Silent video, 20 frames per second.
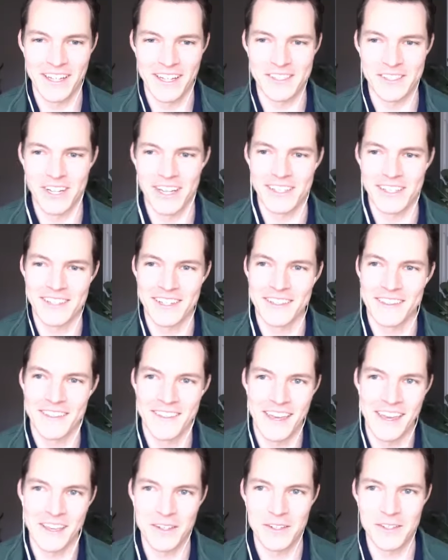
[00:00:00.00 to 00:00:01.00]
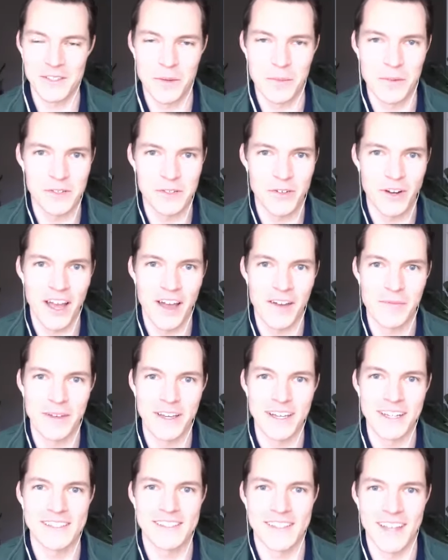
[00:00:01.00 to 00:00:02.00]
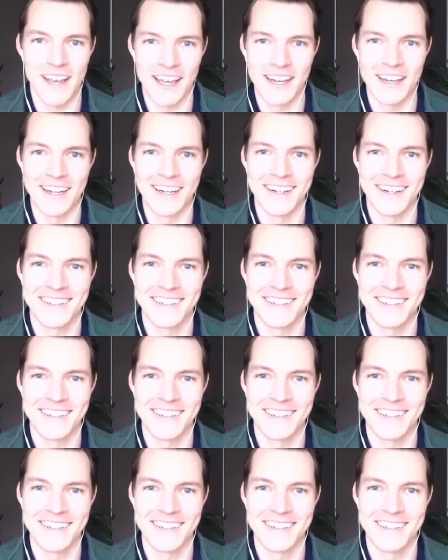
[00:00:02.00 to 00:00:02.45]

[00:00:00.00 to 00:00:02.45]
Jason. Thank you so much for having me. Excited.